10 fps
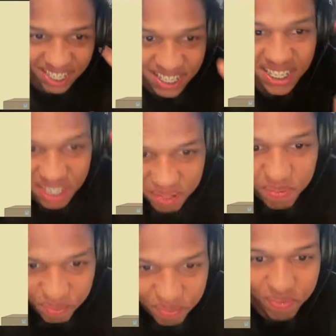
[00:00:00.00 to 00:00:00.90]
Maybe it's little
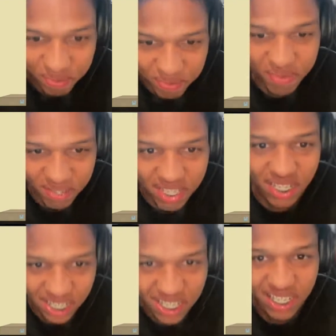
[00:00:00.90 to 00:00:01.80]
shells?
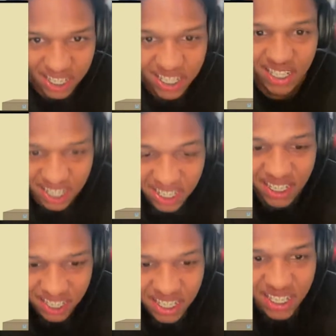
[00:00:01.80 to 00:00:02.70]

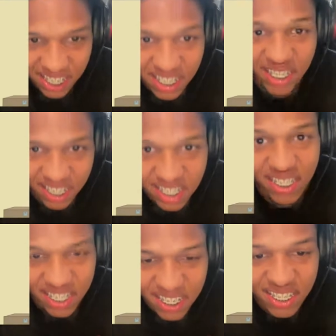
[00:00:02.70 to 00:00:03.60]
Oh, no, what if it's
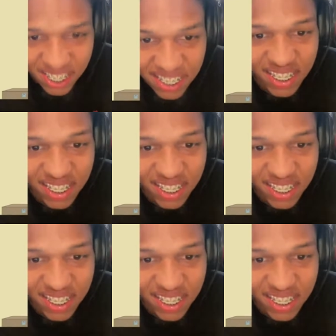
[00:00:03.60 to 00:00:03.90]
bones?